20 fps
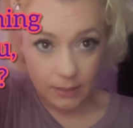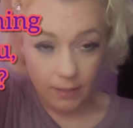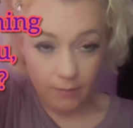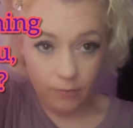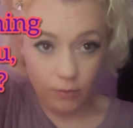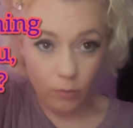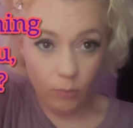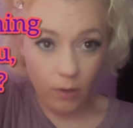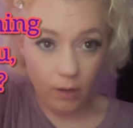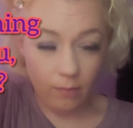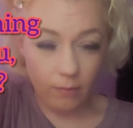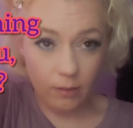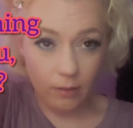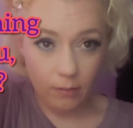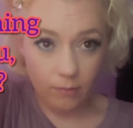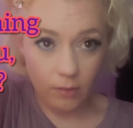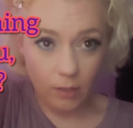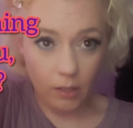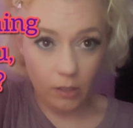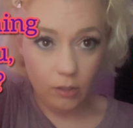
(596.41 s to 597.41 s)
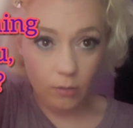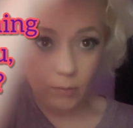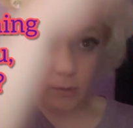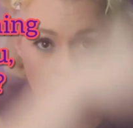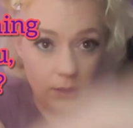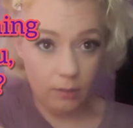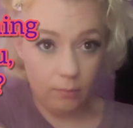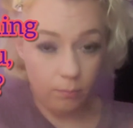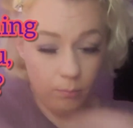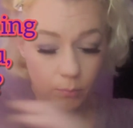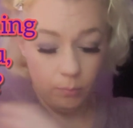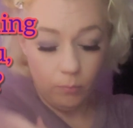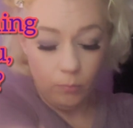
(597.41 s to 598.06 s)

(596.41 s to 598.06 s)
If you want real volume, you can,